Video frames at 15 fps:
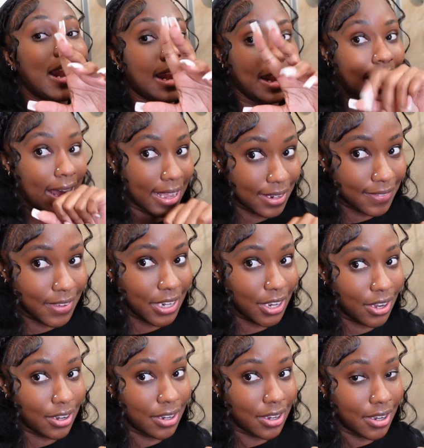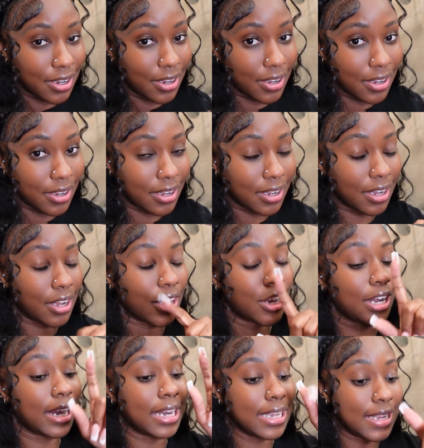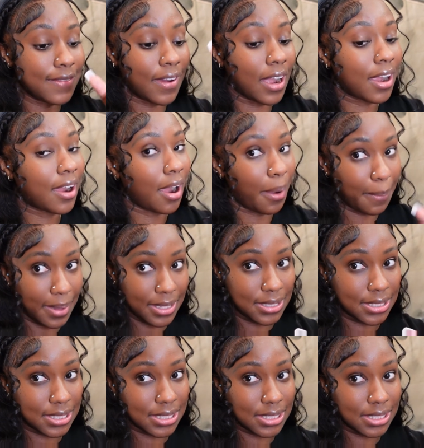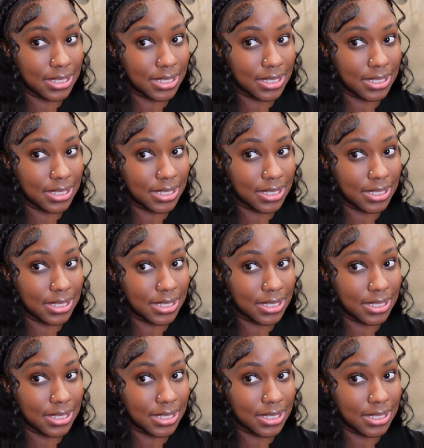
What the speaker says: like the video, leave a comment,